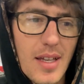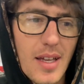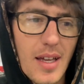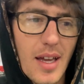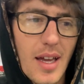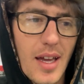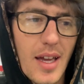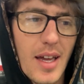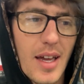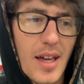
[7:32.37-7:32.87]

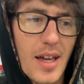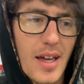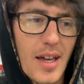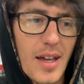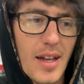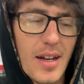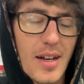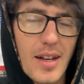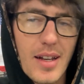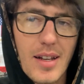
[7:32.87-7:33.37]

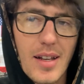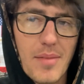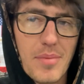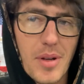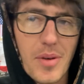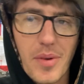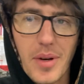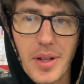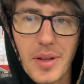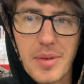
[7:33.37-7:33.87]
and
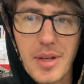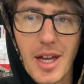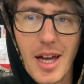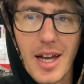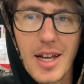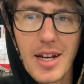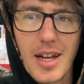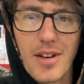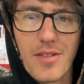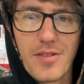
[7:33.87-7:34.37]
been really
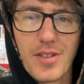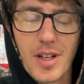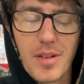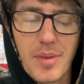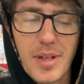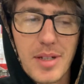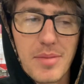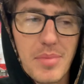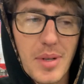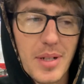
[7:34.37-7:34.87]
behind on
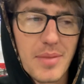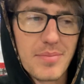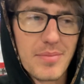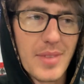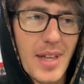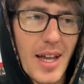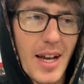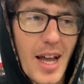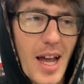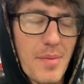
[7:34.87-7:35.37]
filming, but
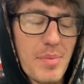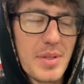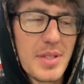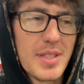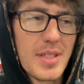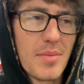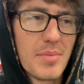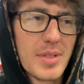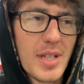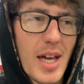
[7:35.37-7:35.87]
that happens
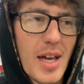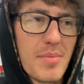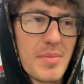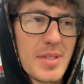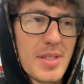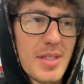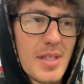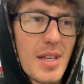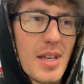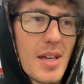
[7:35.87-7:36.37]

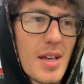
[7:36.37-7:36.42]
sometimes.